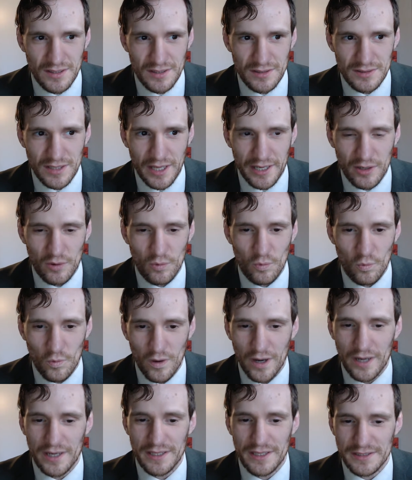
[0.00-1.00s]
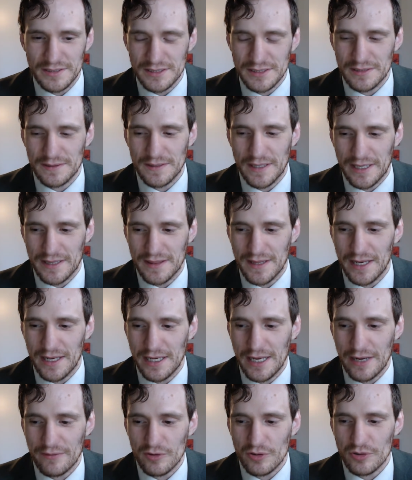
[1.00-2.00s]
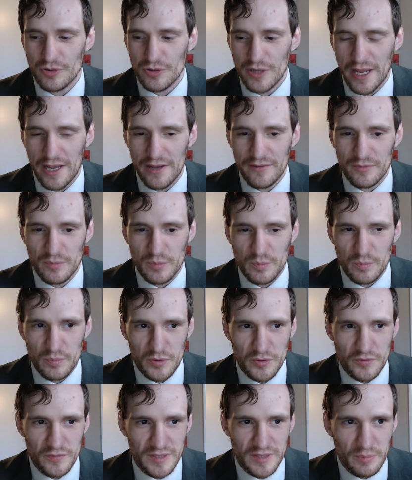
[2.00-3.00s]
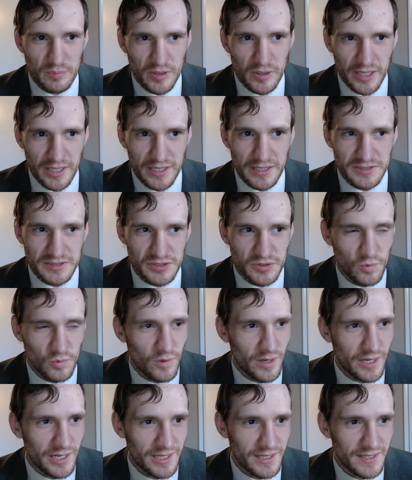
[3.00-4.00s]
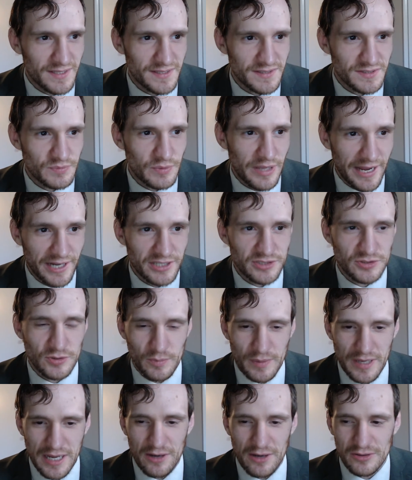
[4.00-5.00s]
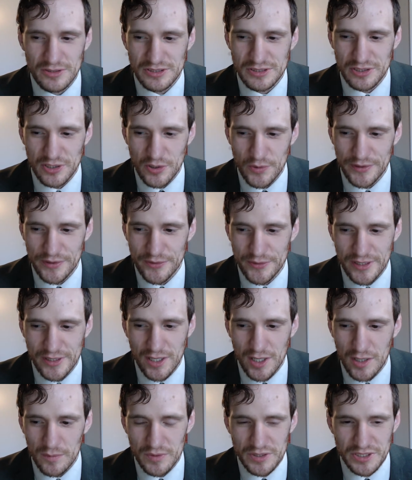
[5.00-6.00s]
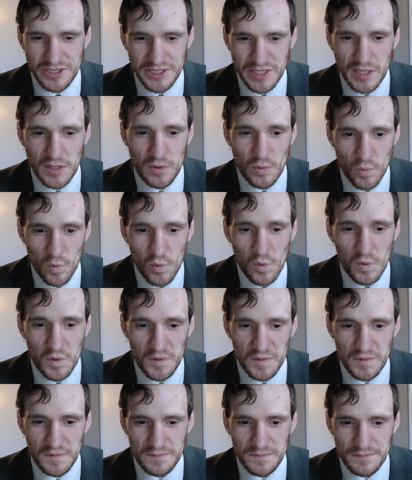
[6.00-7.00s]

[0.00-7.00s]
like what is like they never have proof in the pudding as to what his actual powers are going to accomplish in the war.